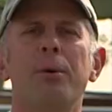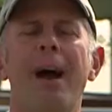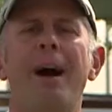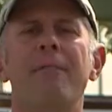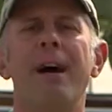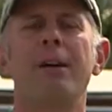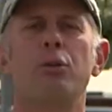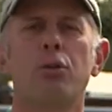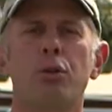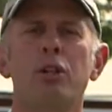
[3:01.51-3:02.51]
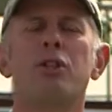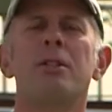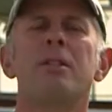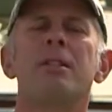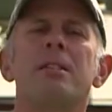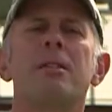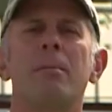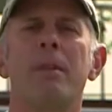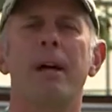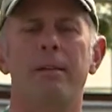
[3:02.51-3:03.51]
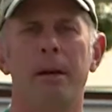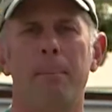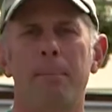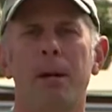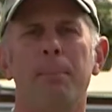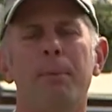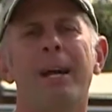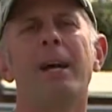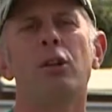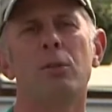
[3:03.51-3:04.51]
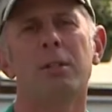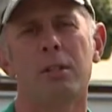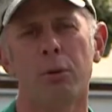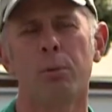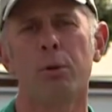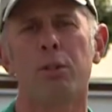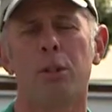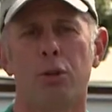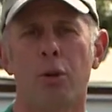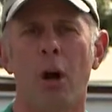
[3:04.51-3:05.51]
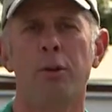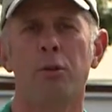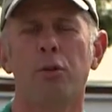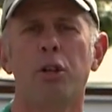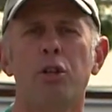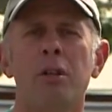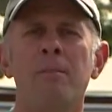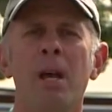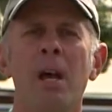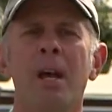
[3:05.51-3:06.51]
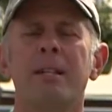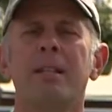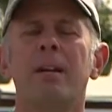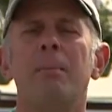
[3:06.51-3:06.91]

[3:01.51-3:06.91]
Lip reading: have that nutrition system that the plant uses the roots to draw nutrition. It's going